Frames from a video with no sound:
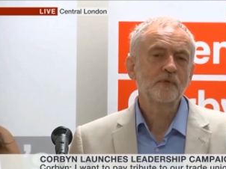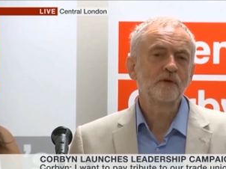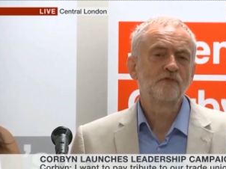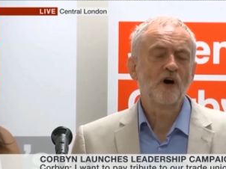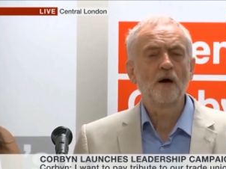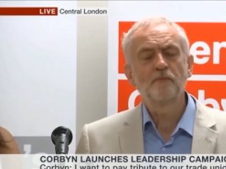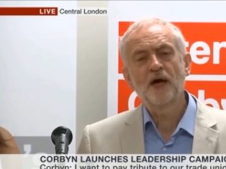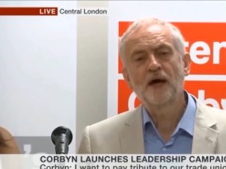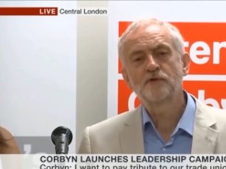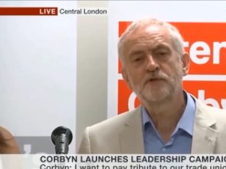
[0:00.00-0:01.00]
farmed
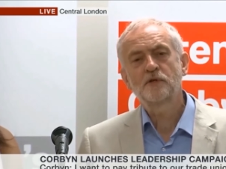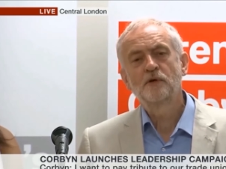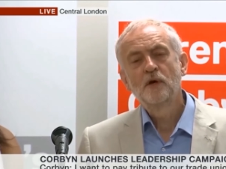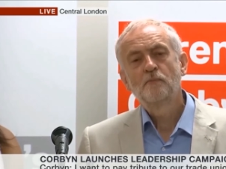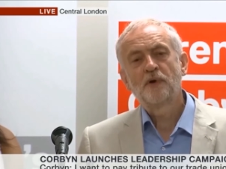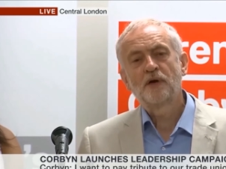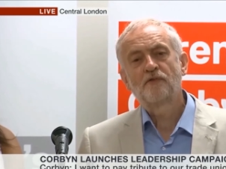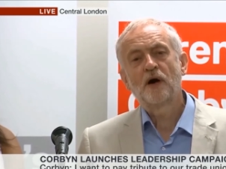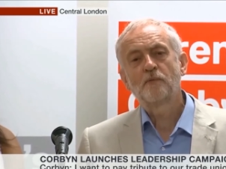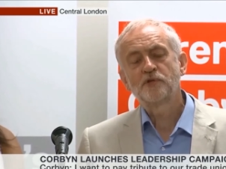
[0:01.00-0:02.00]
out to big
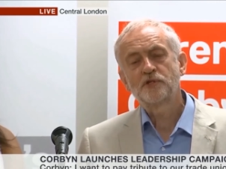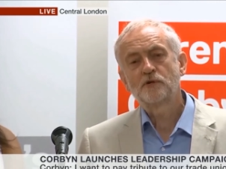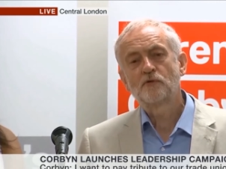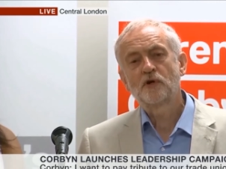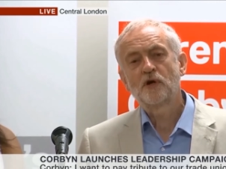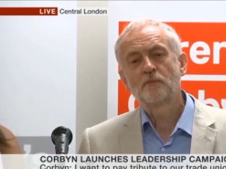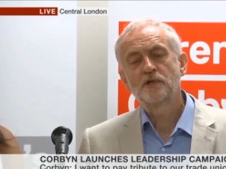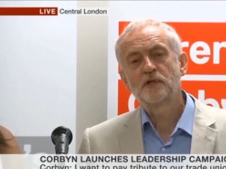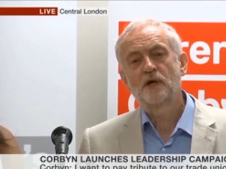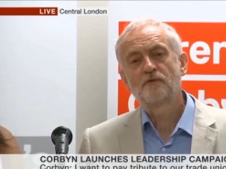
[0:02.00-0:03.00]
pharmaceutical
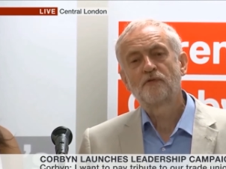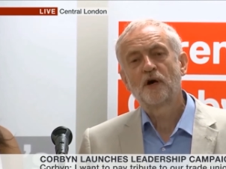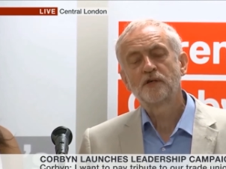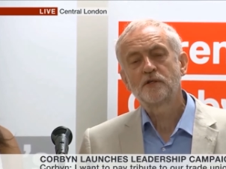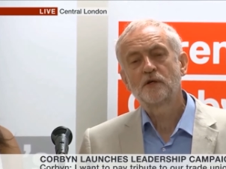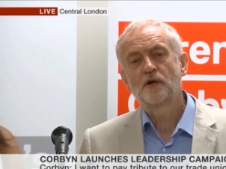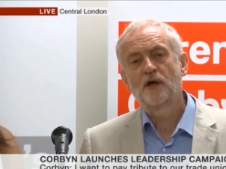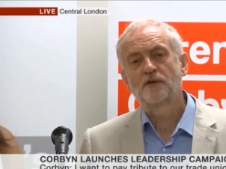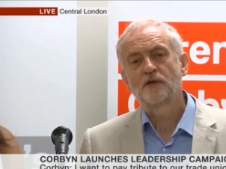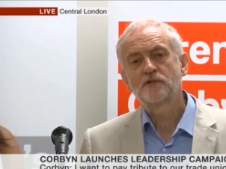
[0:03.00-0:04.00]
companies like Pfizer and
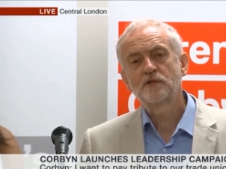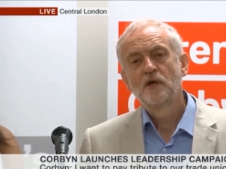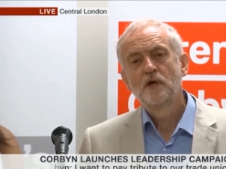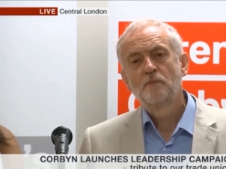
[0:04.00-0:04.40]
others,